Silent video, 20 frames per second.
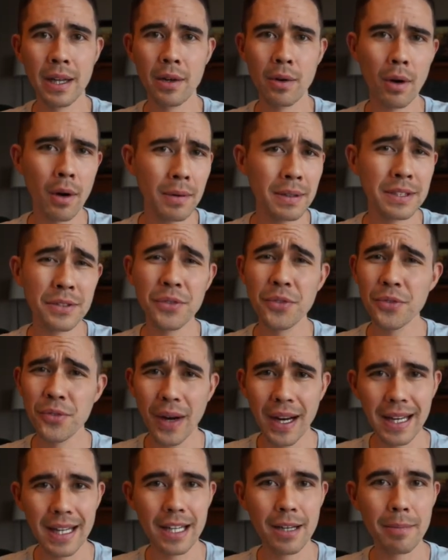they were always
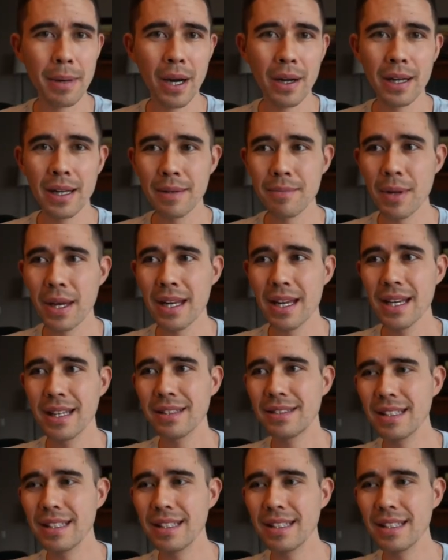fighting about it, and they